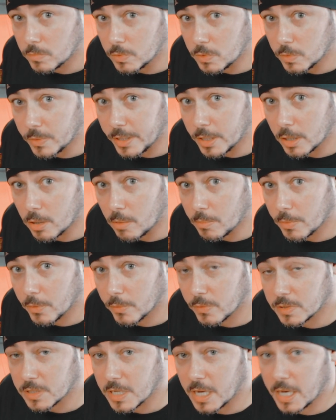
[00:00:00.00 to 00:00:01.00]
Doing it on
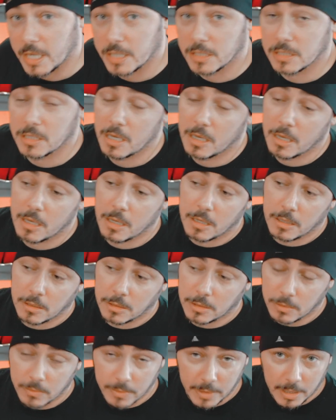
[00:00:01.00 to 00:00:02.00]
both sides,
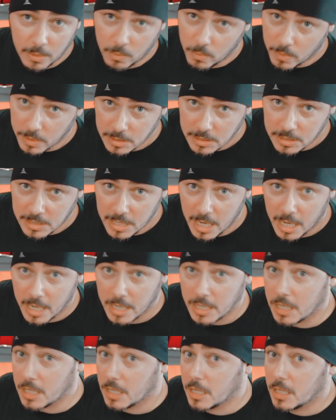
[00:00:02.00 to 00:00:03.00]
doing it one
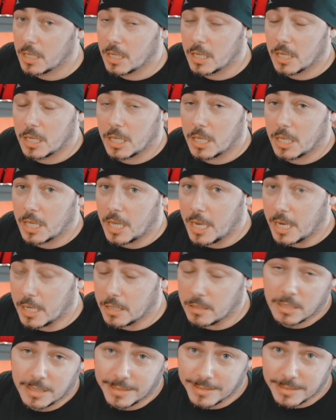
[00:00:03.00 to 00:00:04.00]
side,
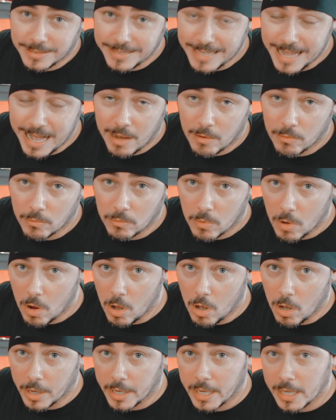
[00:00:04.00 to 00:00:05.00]
it's not
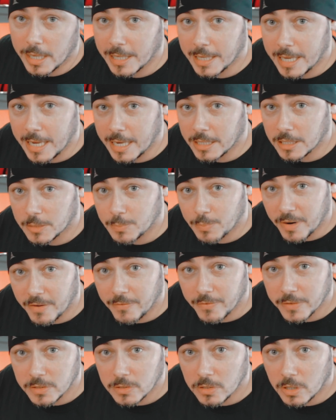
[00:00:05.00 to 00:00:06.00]
wrong. Again, it's
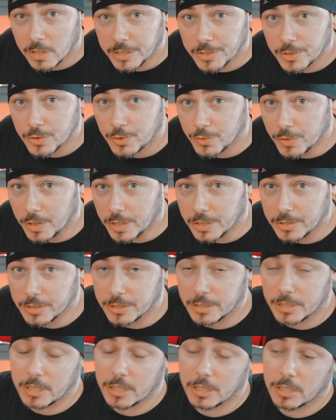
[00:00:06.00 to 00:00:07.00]
preference on
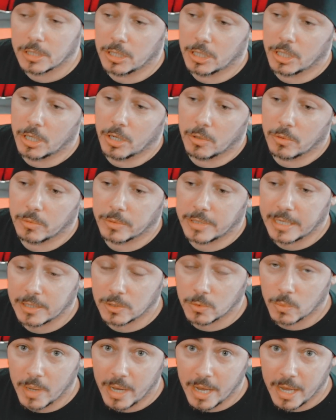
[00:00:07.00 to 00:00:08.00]
instructor.
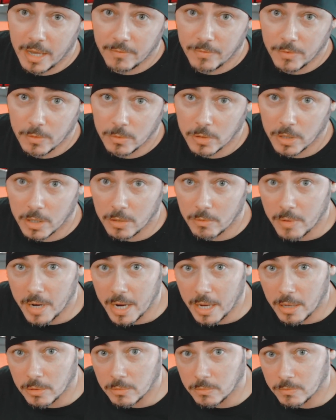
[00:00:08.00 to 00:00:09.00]
That's why if you look
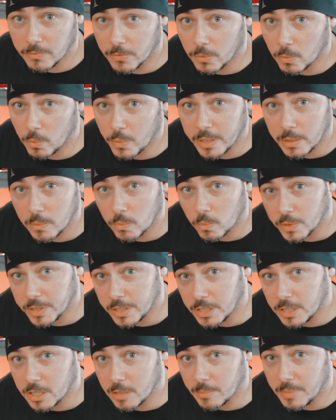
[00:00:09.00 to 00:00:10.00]
around for
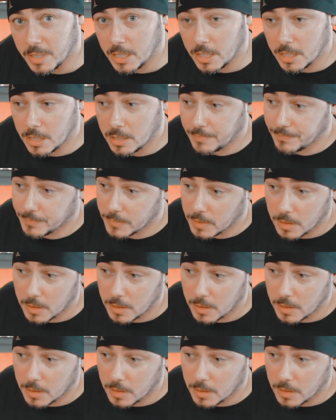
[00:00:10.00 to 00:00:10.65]
wooden dummy,